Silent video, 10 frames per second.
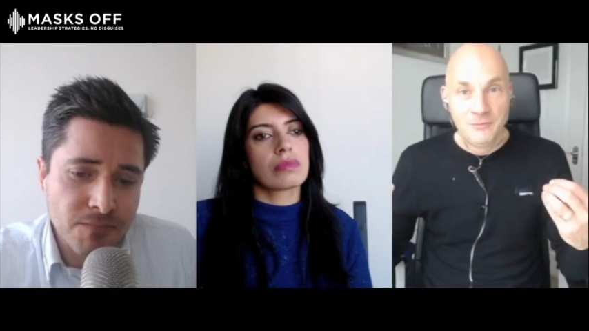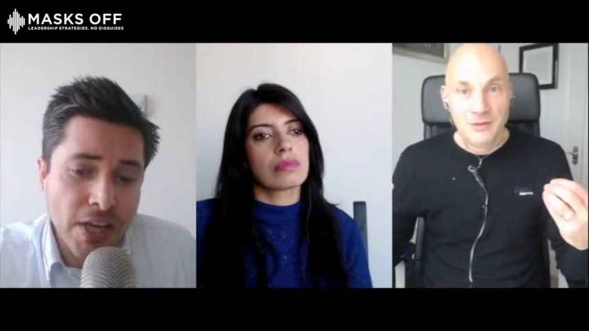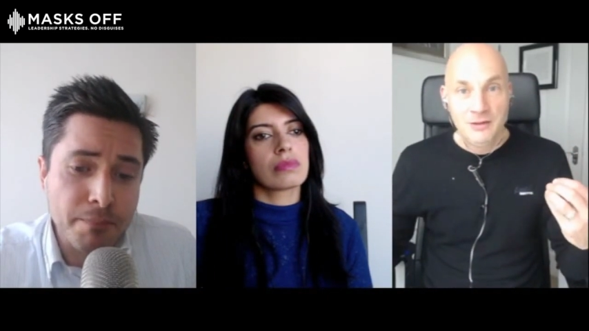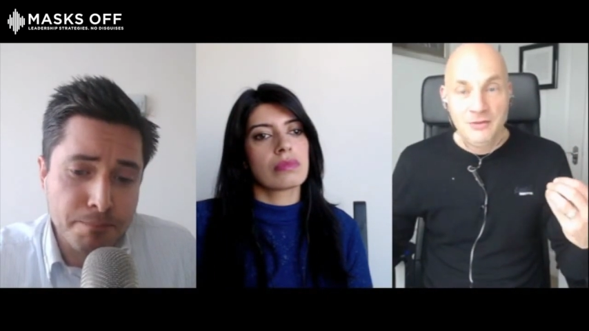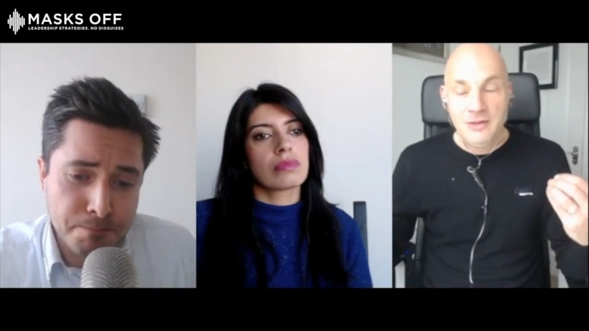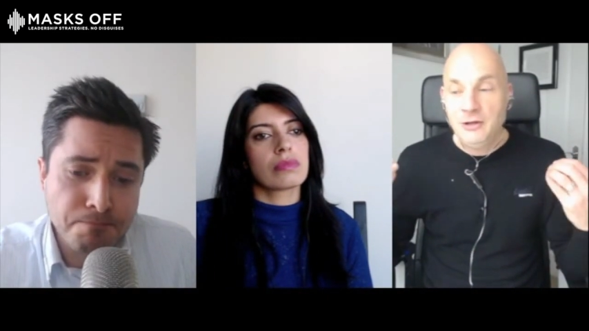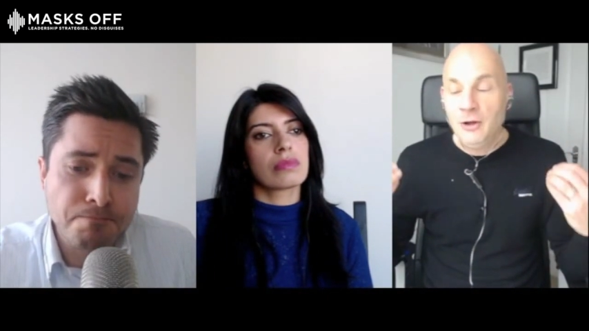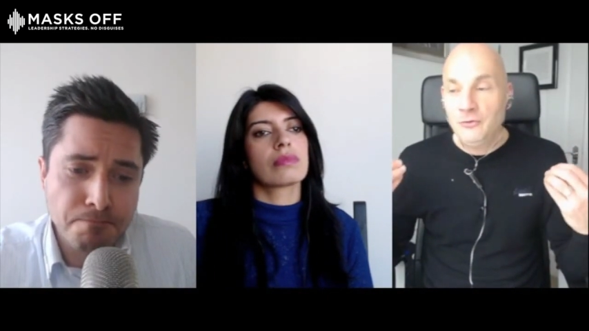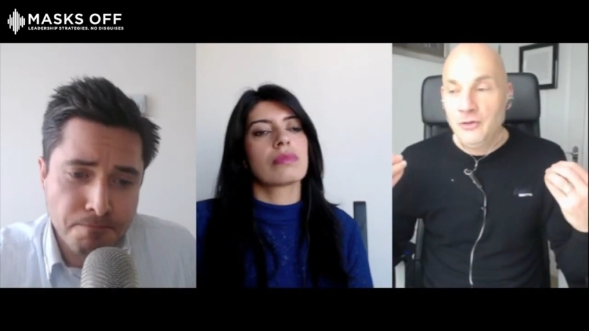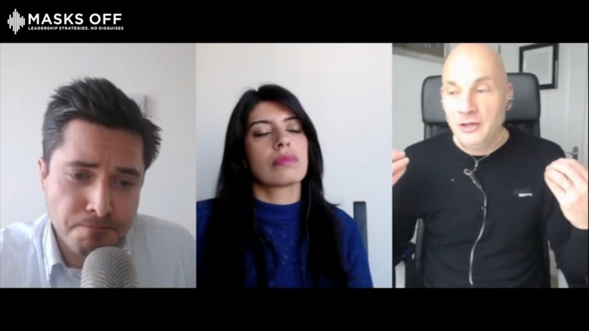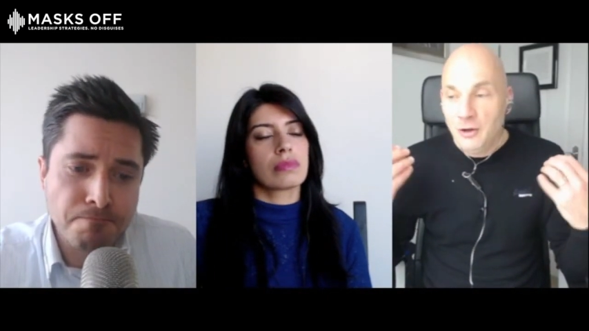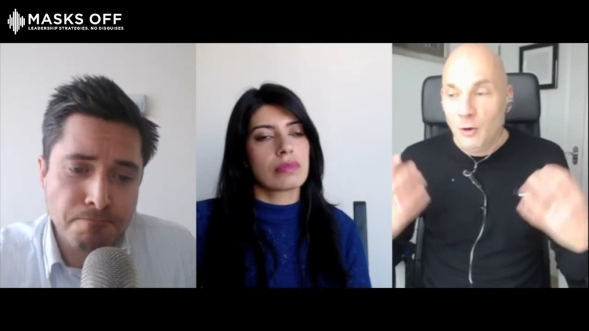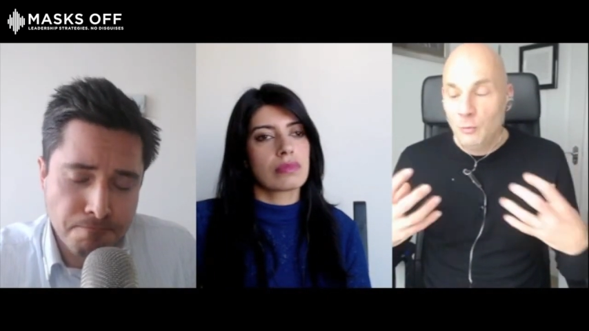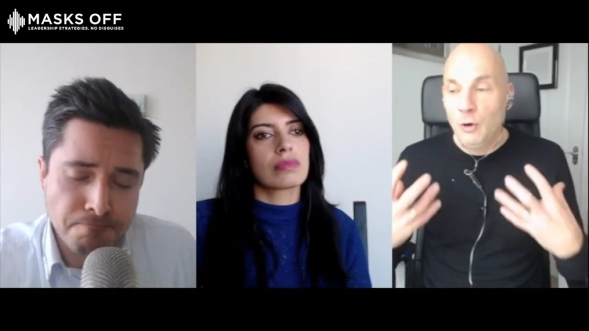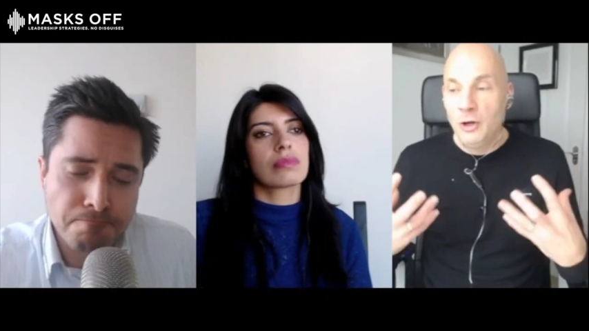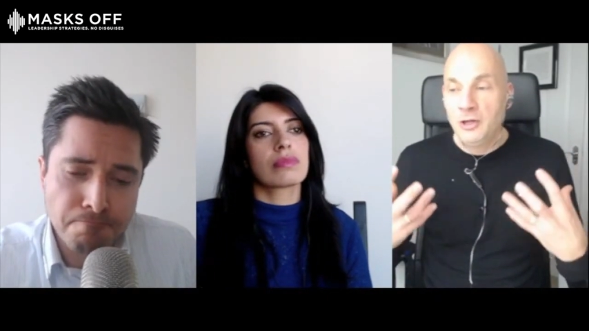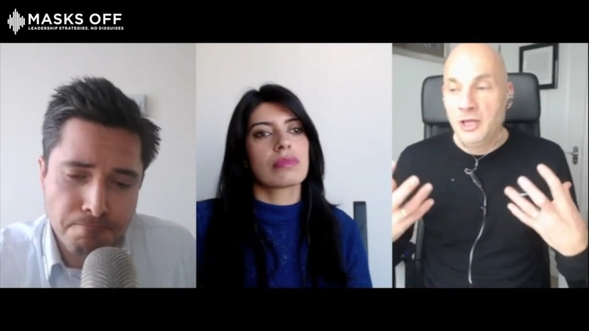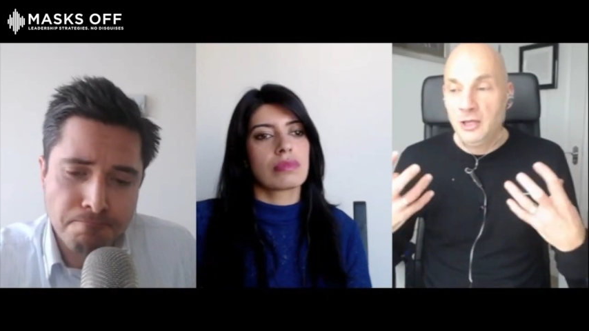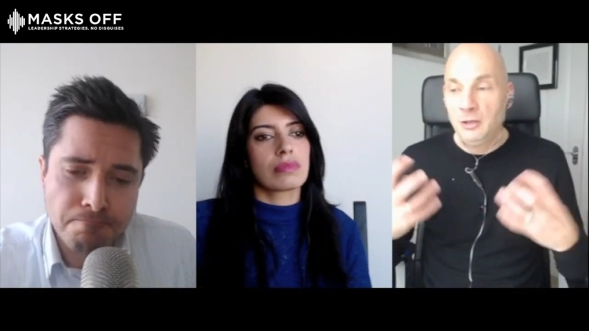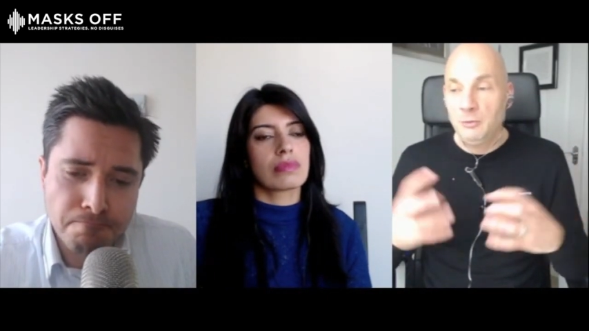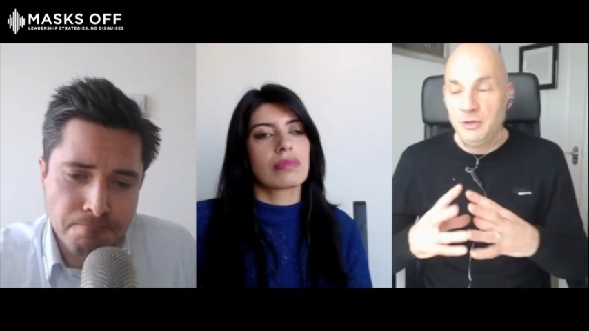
Speaker 1: Yeah. They're not they're not working